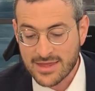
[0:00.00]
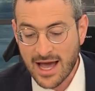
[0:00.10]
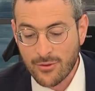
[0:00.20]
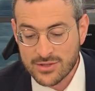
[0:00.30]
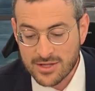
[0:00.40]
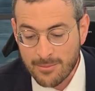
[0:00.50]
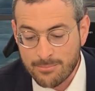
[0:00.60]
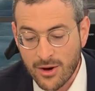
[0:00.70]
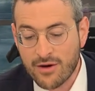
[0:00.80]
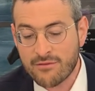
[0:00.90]
That was
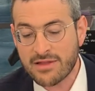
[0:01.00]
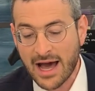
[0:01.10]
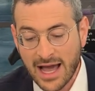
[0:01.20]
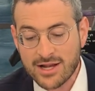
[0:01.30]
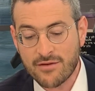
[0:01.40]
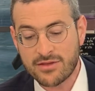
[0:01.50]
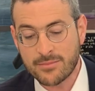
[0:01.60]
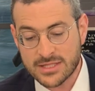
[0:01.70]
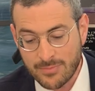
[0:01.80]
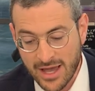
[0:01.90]
above the height of the
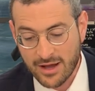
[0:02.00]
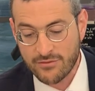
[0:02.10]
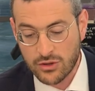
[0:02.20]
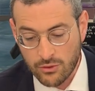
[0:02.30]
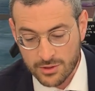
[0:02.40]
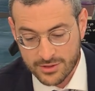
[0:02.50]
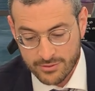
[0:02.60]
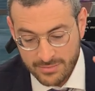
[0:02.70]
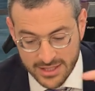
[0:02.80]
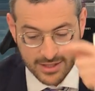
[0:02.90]
mizbeach, the altar,
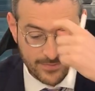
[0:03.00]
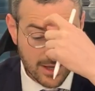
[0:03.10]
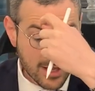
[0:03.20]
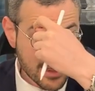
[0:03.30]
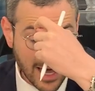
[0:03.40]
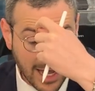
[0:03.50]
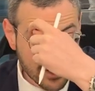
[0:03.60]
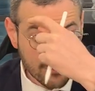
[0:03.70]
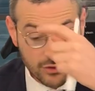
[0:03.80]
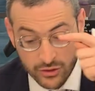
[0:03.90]
meaning the
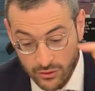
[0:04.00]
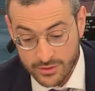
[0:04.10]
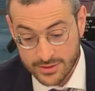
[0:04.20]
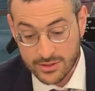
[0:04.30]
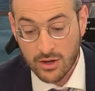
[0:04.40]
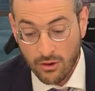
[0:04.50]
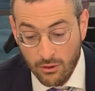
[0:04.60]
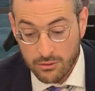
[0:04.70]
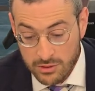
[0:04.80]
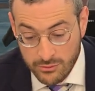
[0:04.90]
height of the curtains
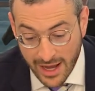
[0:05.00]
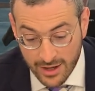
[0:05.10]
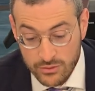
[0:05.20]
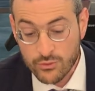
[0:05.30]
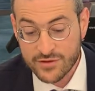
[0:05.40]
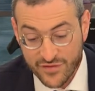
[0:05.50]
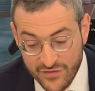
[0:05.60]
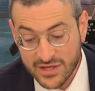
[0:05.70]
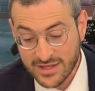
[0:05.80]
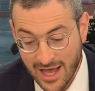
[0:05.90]
all around were
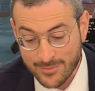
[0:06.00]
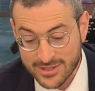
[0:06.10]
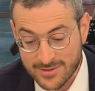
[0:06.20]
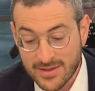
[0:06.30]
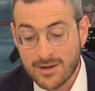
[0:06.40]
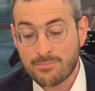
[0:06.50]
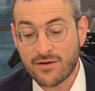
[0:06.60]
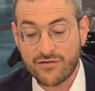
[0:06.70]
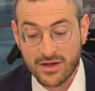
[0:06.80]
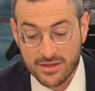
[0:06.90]
15 amas.
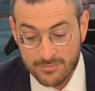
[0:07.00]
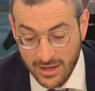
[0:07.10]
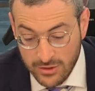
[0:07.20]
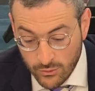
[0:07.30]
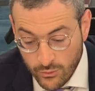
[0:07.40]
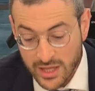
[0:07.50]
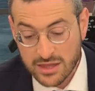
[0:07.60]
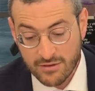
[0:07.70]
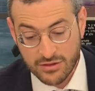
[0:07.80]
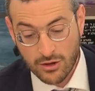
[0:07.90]
But by the, by the
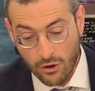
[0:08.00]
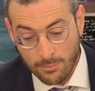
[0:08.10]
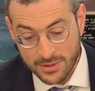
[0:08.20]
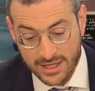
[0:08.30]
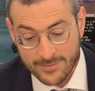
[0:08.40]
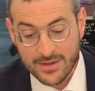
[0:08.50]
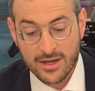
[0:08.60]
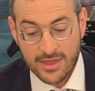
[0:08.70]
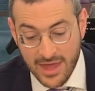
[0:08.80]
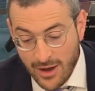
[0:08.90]
width of the opening,
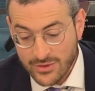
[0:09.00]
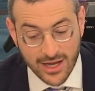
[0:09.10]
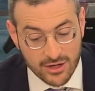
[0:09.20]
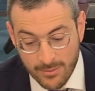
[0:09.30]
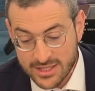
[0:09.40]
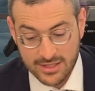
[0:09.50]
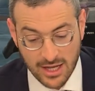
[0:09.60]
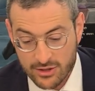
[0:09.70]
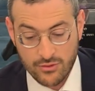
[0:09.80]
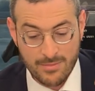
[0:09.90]
that would not not coming to
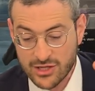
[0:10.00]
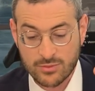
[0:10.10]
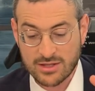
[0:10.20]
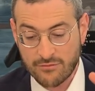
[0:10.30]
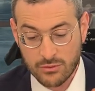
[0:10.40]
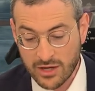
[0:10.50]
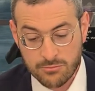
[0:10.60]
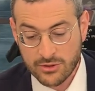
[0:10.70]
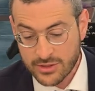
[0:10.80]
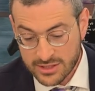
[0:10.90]
tell you a measurement of the
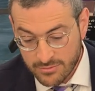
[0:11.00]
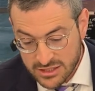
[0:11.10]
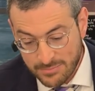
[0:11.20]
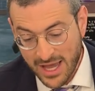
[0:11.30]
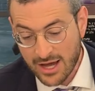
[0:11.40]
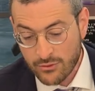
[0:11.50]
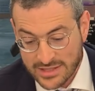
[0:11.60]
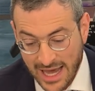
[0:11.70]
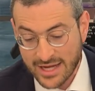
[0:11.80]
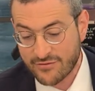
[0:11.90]
width because the mizbeach was
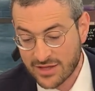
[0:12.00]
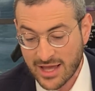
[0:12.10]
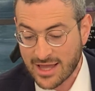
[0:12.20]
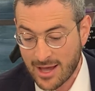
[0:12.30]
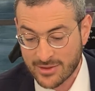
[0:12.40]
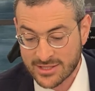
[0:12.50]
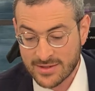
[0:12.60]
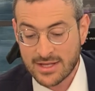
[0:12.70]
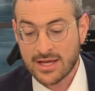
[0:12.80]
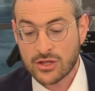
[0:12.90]
a height of 10 amas.
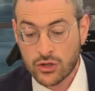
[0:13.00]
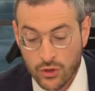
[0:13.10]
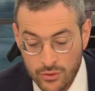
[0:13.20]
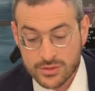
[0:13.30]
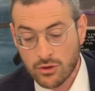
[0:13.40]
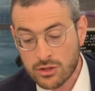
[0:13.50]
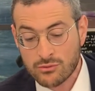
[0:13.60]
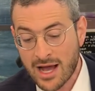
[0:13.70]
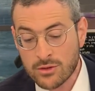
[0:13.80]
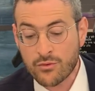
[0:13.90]
The curtains all
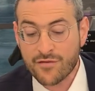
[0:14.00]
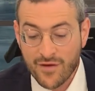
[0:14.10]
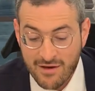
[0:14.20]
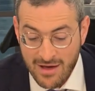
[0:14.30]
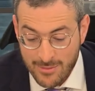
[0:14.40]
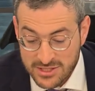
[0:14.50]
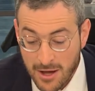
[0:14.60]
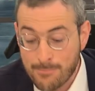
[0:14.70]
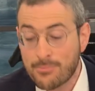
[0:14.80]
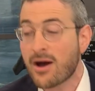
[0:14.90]
around were five amas
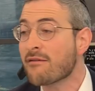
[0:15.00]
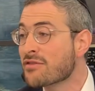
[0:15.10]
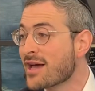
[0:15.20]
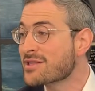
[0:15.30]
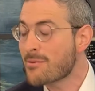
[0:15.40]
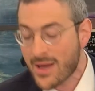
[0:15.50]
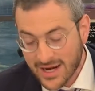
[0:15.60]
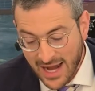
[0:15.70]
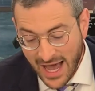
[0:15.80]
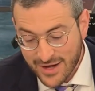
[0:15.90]
above that to make
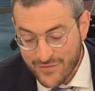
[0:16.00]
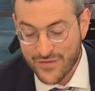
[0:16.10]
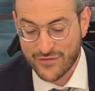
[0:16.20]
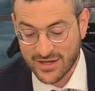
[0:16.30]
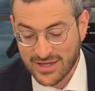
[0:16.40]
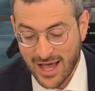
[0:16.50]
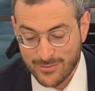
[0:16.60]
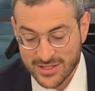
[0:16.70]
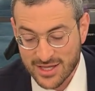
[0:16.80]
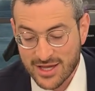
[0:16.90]
it a height of 15
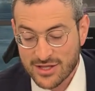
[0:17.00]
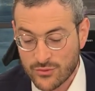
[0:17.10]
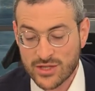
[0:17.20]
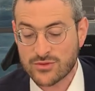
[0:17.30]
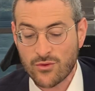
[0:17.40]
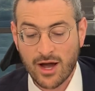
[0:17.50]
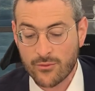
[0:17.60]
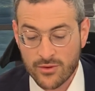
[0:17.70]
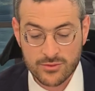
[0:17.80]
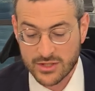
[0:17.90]
amas. The reason why
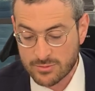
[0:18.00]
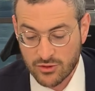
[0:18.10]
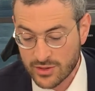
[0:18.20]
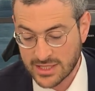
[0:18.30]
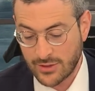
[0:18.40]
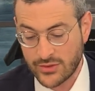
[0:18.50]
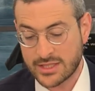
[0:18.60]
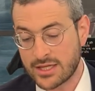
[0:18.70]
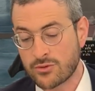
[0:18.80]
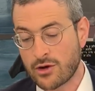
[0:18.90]
was because they, they
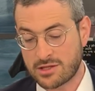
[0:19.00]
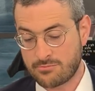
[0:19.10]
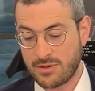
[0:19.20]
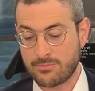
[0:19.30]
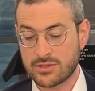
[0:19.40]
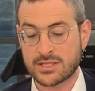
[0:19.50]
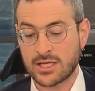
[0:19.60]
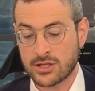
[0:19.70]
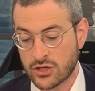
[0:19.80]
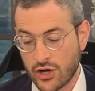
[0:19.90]
didn't want people
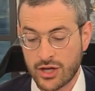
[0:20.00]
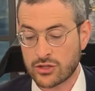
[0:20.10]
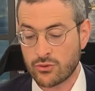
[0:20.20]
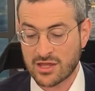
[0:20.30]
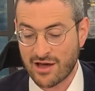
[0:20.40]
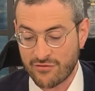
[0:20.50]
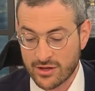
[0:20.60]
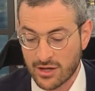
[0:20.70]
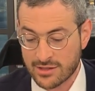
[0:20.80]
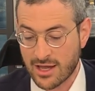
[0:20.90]
seeing the Kohen doing the
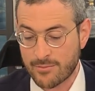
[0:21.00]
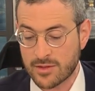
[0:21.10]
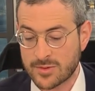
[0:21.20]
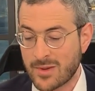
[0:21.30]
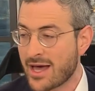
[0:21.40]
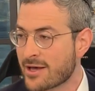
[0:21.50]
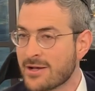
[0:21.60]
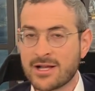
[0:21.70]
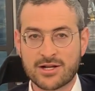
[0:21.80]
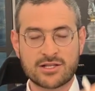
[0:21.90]
Avodah on top of the Mizbeach,
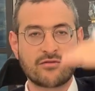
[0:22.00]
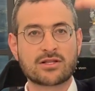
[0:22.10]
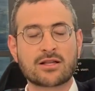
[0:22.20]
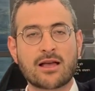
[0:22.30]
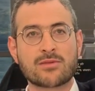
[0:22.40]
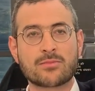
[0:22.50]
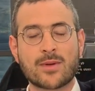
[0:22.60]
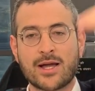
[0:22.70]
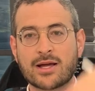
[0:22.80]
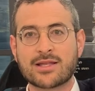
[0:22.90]
because if he's on top of the
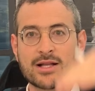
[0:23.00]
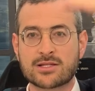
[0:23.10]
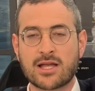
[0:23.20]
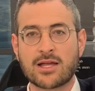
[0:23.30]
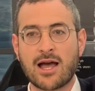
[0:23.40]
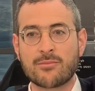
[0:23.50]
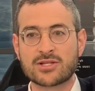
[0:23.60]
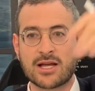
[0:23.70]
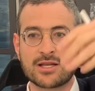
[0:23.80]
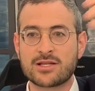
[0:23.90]
Mizbeach, that's 10
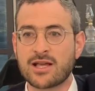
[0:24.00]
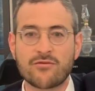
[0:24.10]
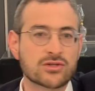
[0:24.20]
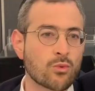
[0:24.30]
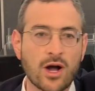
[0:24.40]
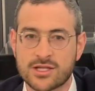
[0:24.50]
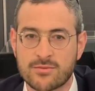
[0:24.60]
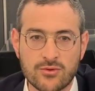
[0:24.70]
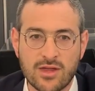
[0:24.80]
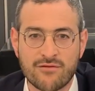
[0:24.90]
Amas, and he's, everyone's watching
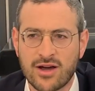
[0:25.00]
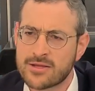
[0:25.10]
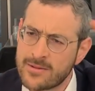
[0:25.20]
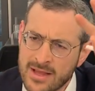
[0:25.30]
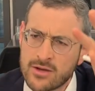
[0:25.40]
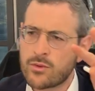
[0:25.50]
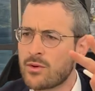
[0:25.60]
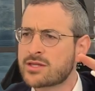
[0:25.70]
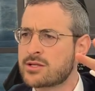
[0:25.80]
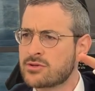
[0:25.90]
him do the Avodah. We
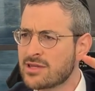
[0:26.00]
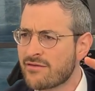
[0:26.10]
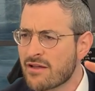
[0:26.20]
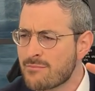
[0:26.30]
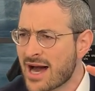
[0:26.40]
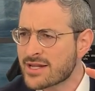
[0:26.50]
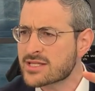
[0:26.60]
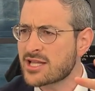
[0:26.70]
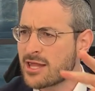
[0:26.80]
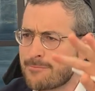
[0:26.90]
wanted a certain level of
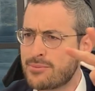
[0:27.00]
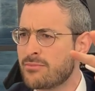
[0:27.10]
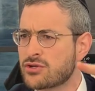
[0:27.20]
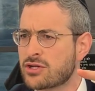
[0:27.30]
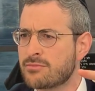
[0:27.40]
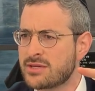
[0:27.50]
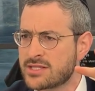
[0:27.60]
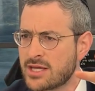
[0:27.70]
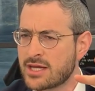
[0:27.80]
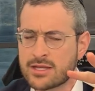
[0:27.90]
modesty that people shouldn't be
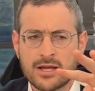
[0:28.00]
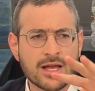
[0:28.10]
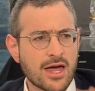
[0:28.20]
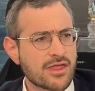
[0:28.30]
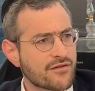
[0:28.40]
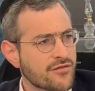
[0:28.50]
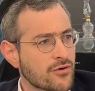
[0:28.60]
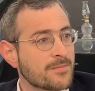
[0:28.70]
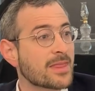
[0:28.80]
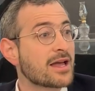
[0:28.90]
seeing it, and
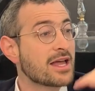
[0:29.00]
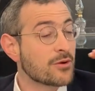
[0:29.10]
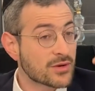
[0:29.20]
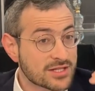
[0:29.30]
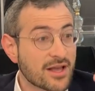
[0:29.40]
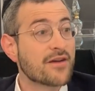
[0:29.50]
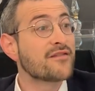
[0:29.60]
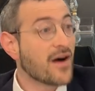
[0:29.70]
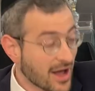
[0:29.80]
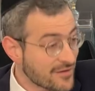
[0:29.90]
therefore it was
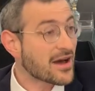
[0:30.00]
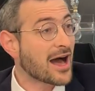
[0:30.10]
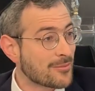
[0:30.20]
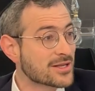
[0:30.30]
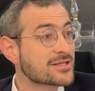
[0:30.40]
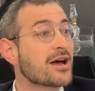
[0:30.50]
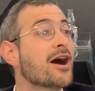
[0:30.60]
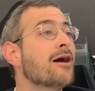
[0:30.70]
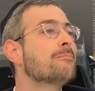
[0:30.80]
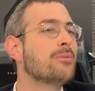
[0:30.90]
5 Amas
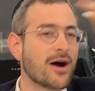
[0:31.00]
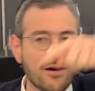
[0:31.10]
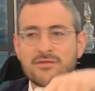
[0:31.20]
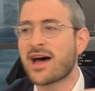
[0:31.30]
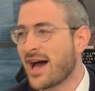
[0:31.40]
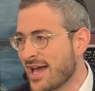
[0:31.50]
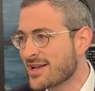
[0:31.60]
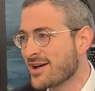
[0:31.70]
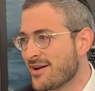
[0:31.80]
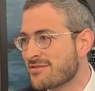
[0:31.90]
above the
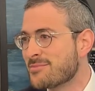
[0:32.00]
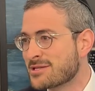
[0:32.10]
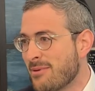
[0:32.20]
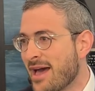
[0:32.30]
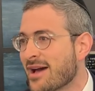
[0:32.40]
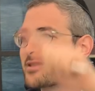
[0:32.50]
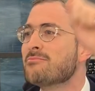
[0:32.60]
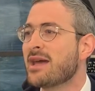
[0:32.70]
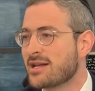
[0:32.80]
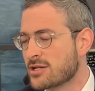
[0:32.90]
height of the Mizbeach,
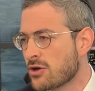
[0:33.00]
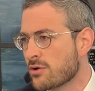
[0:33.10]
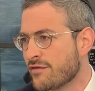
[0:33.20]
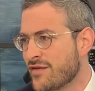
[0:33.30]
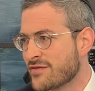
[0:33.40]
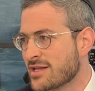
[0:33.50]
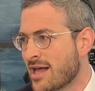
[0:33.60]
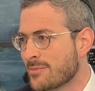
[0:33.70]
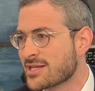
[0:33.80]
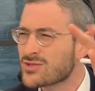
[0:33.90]
making a total of 15
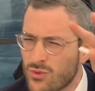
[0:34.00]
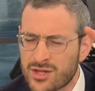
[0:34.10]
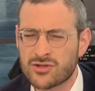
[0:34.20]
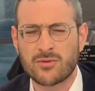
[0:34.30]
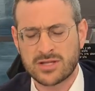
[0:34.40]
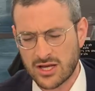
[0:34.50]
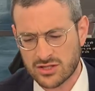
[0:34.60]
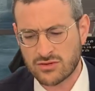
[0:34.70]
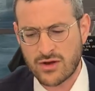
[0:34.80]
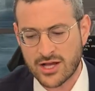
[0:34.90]
Amas. That's one
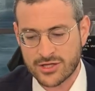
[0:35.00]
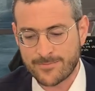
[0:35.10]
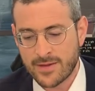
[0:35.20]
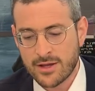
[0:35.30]
interpretation of Rashi.